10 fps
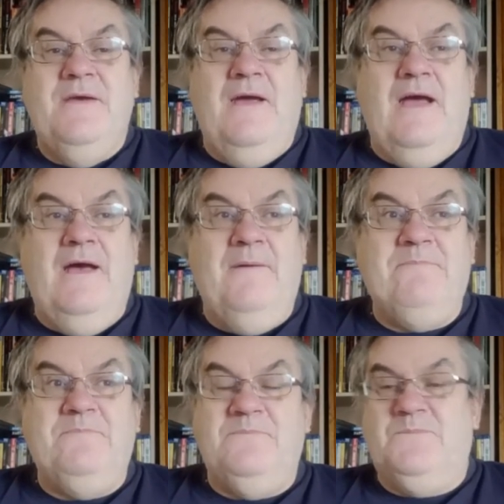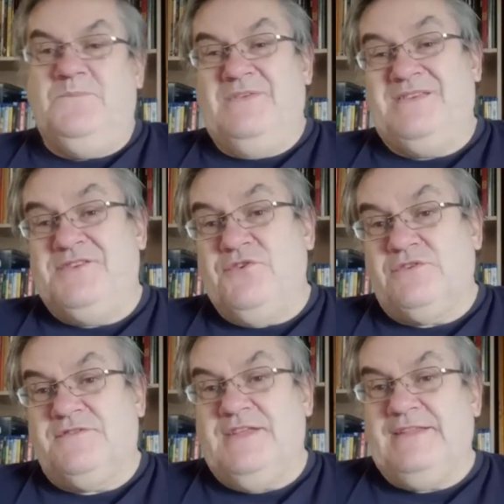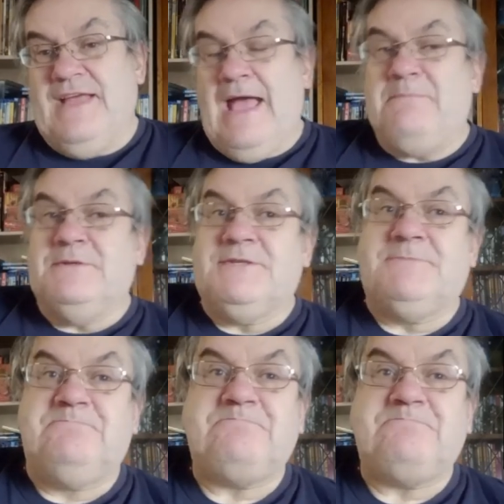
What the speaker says: It's the sort of thing that happens.